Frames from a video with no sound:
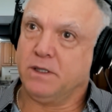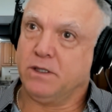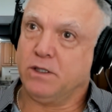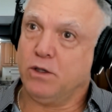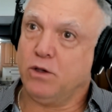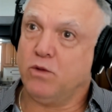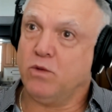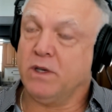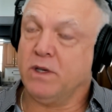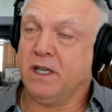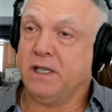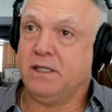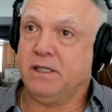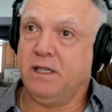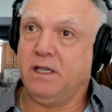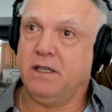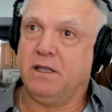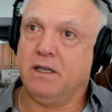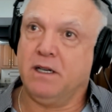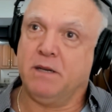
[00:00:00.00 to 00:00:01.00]
So when I
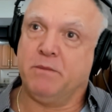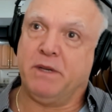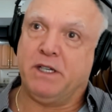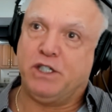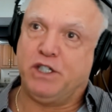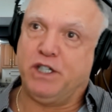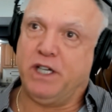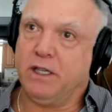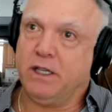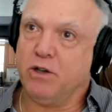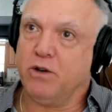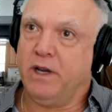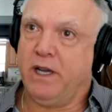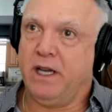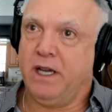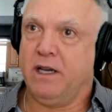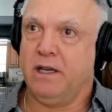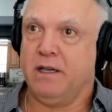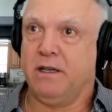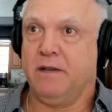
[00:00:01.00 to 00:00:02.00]
see them, I shake their
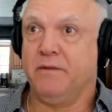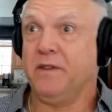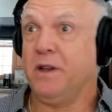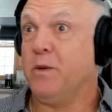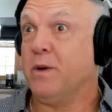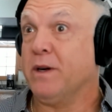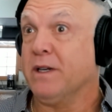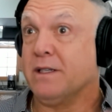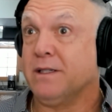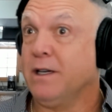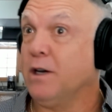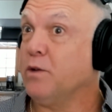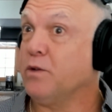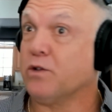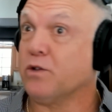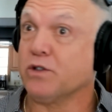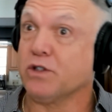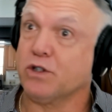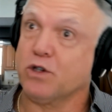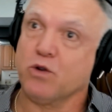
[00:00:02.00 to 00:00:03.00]
hand. If they want to tell
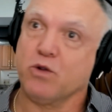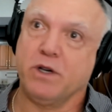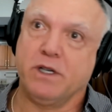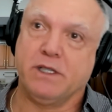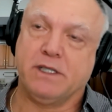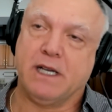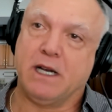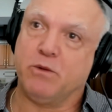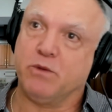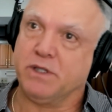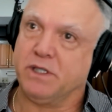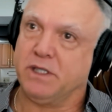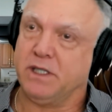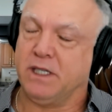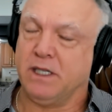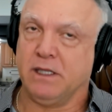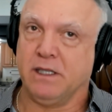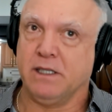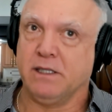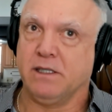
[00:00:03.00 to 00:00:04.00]
their stories, I will
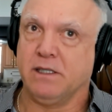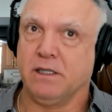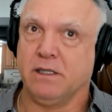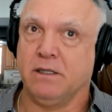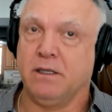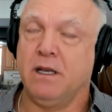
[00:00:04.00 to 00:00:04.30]
sit and listen.